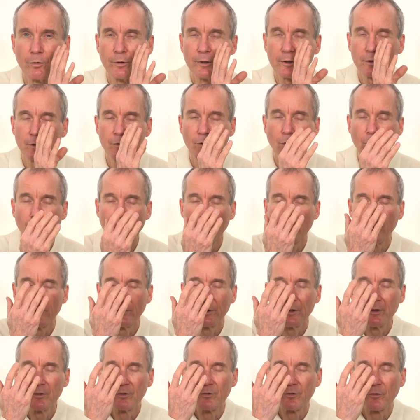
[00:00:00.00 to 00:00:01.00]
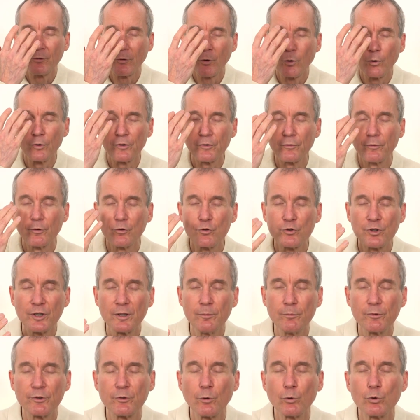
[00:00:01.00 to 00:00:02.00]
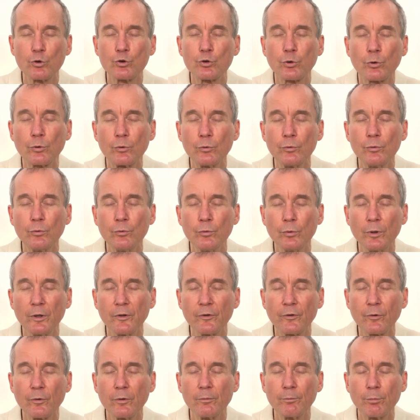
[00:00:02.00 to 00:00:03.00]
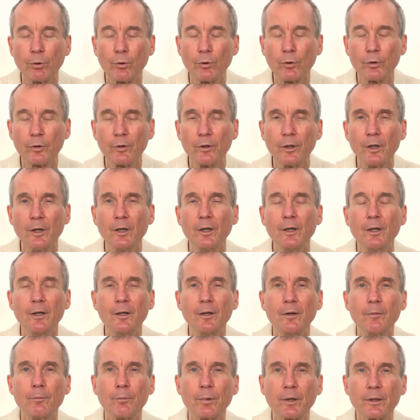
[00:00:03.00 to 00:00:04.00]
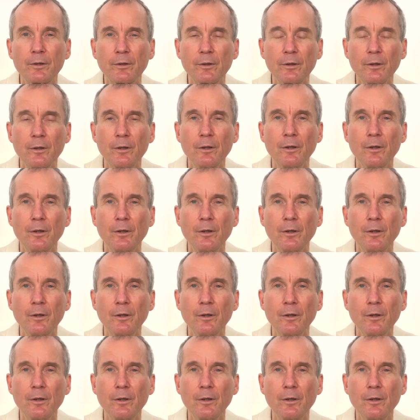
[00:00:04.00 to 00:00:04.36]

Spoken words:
ignore these thoughts which seem so true and so important, but